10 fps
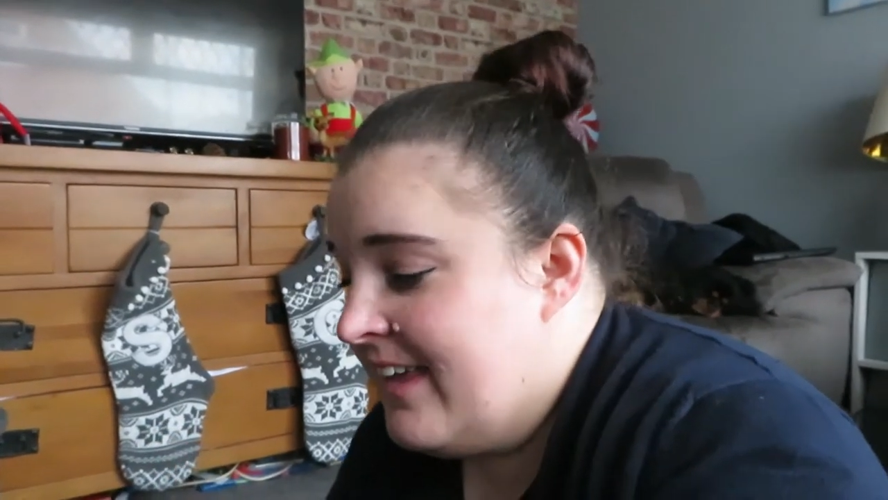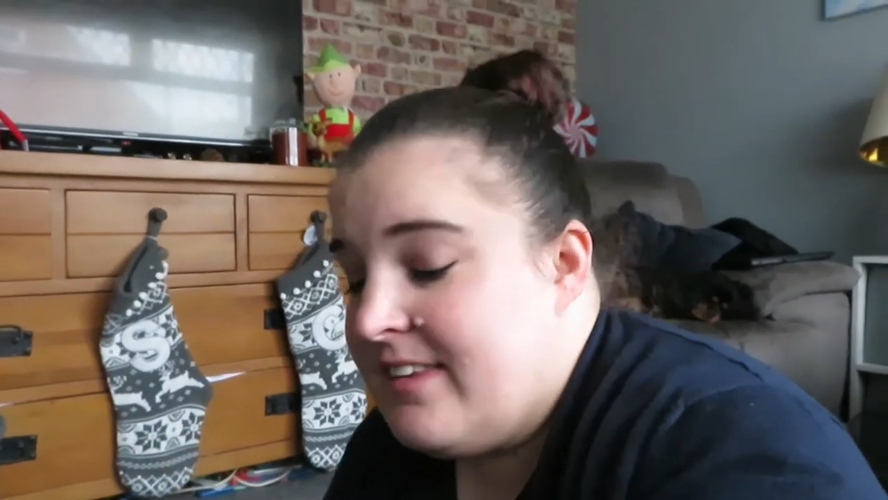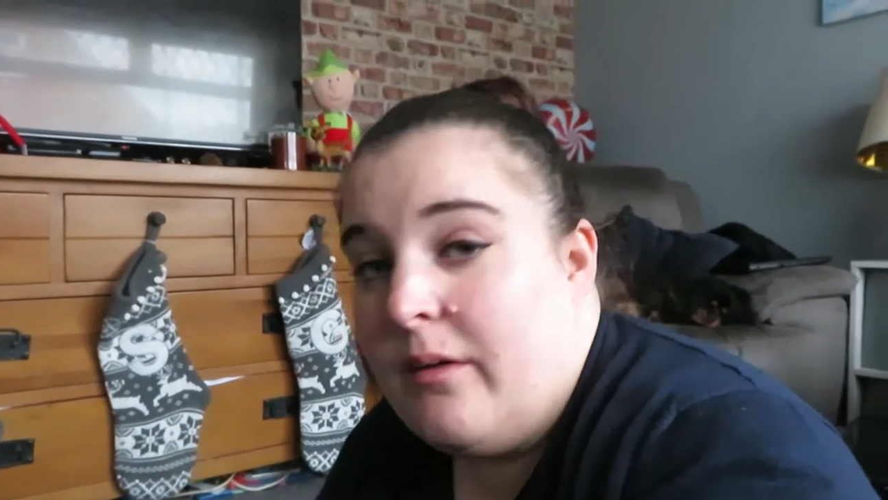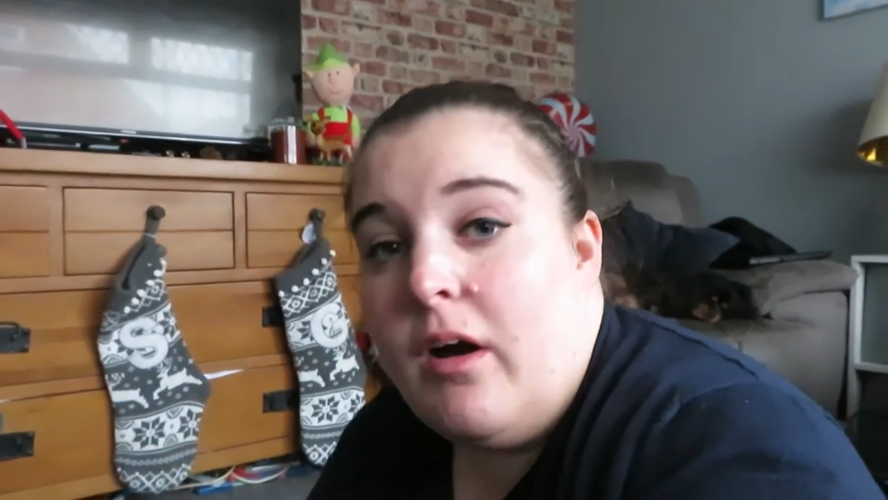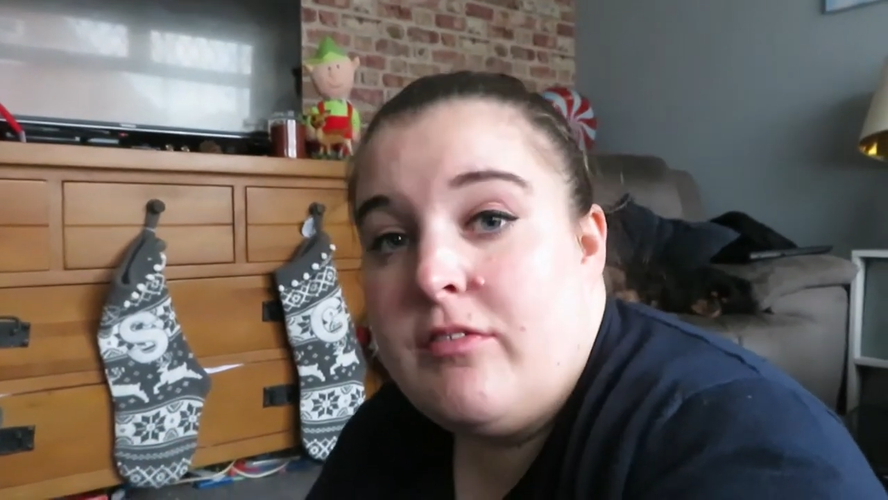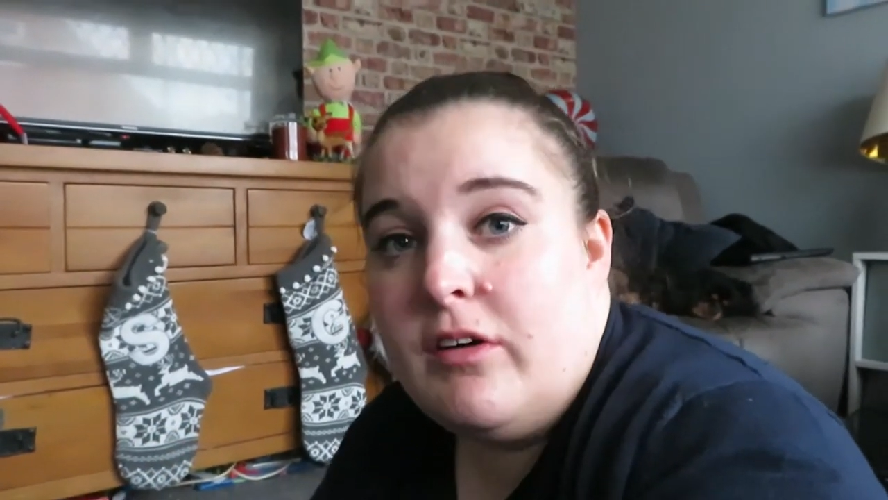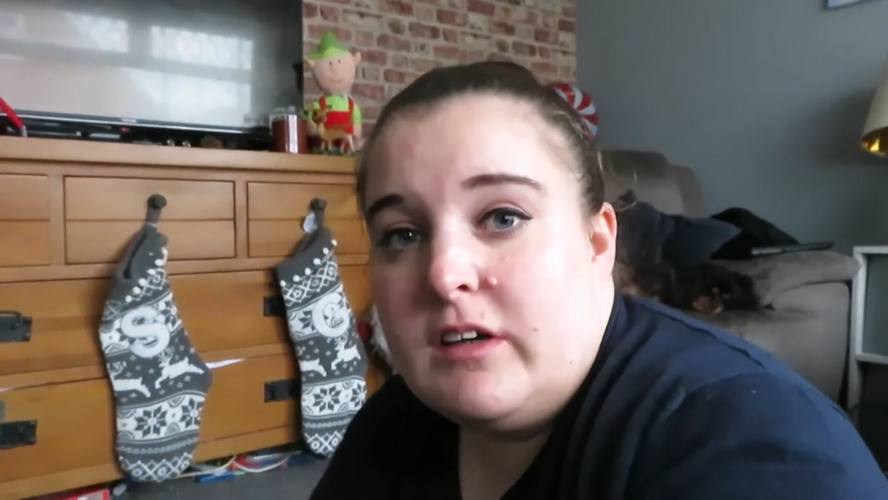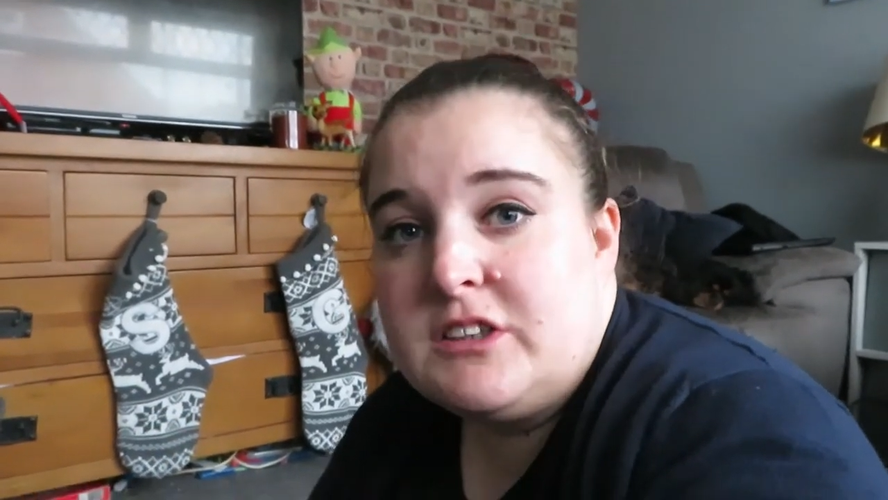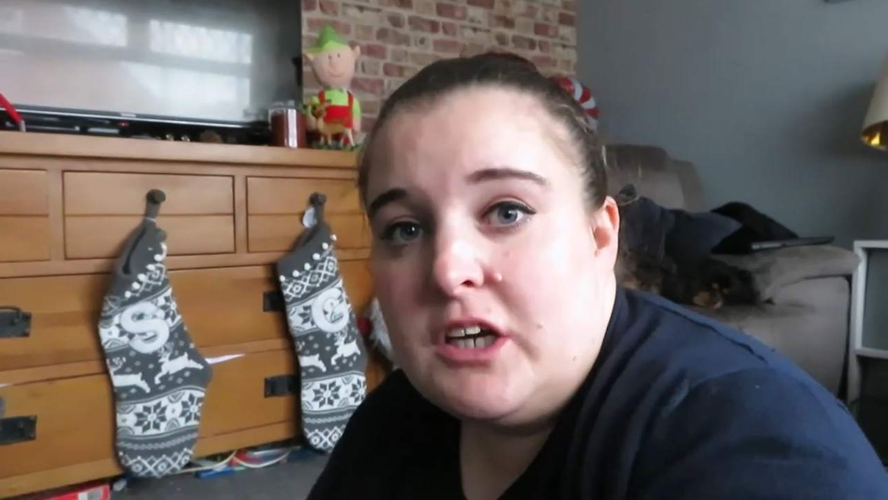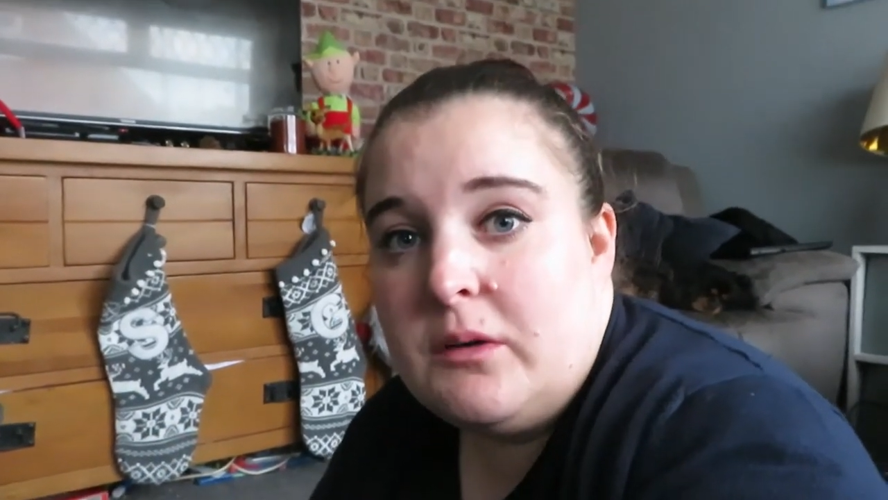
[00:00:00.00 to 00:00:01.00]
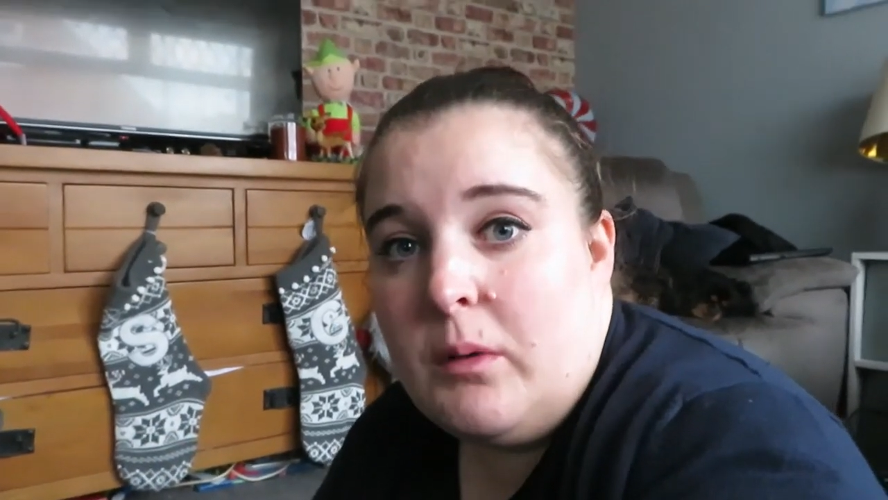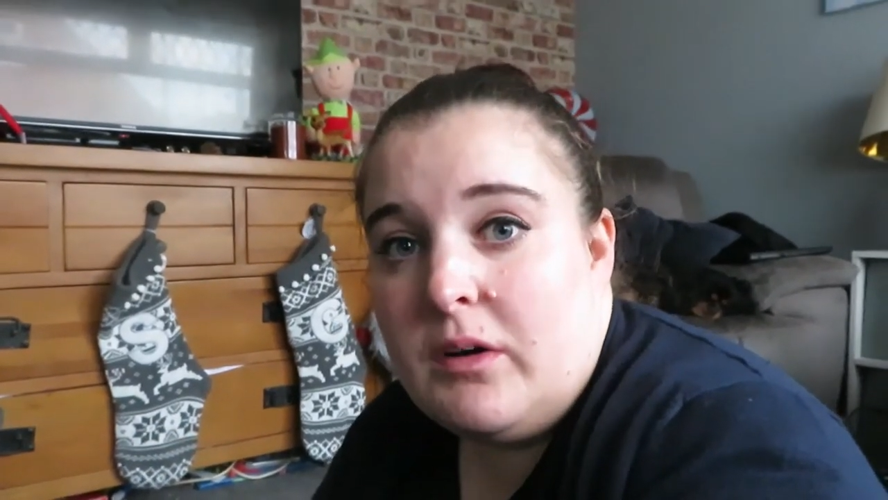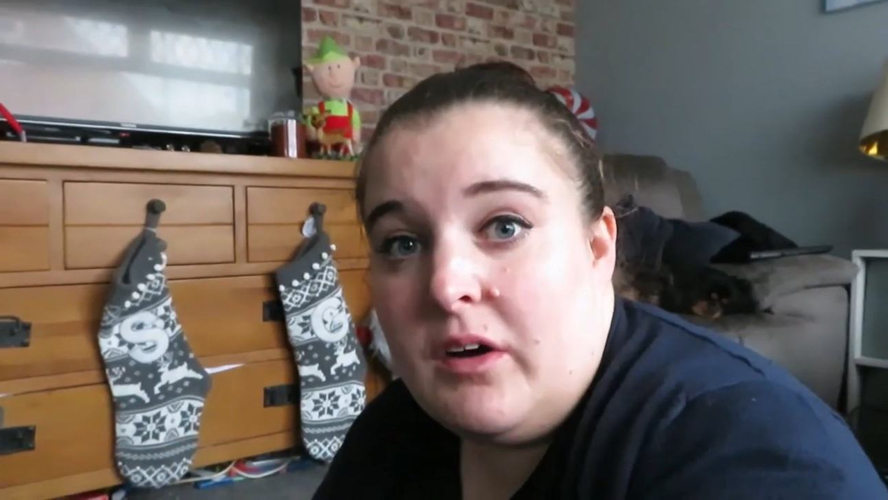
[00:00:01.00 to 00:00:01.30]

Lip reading: So I thought I'd show you what I